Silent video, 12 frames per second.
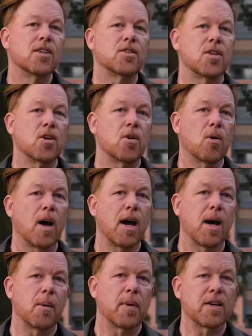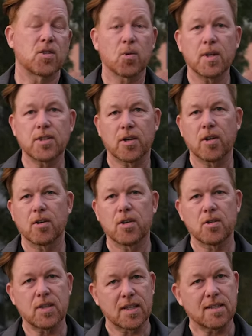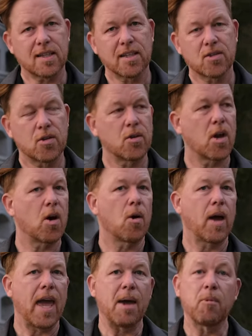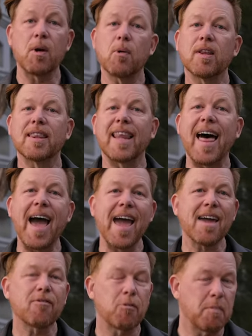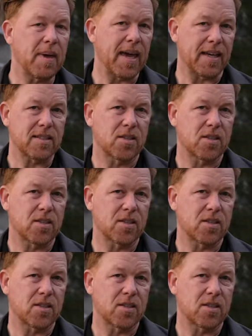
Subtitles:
to a switcher using Sling Studio, and we would live mix.